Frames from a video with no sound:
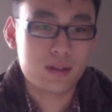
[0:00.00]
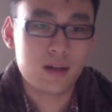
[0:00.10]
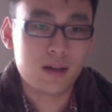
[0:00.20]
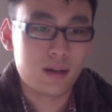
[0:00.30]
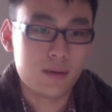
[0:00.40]
with
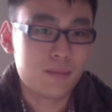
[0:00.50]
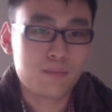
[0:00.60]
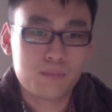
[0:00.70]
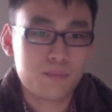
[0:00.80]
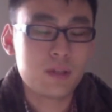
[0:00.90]
the uh,
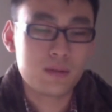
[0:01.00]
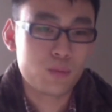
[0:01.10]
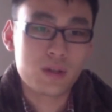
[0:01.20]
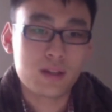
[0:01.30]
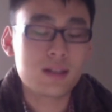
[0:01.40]
in,
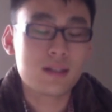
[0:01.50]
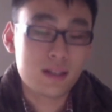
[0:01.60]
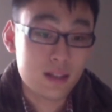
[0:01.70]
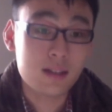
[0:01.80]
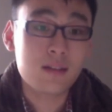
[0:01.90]
with in,
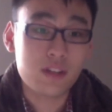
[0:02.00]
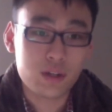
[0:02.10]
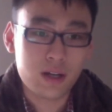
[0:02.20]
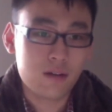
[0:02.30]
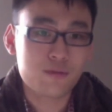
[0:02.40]
in, the, in the
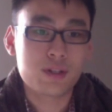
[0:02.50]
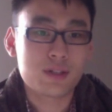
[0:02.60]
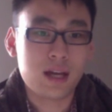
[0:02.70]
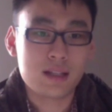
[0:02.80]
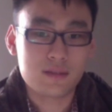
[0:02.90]
video
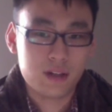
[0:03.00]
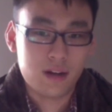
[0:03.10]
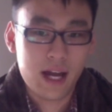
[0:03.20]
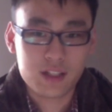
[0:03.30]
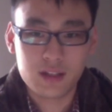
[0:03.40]
conference as if
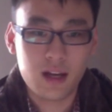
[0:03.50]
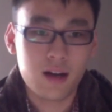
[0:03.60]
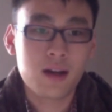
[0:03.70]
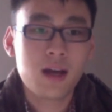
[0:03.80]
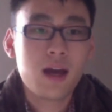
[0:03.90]
they're actually
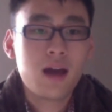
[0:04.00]
there.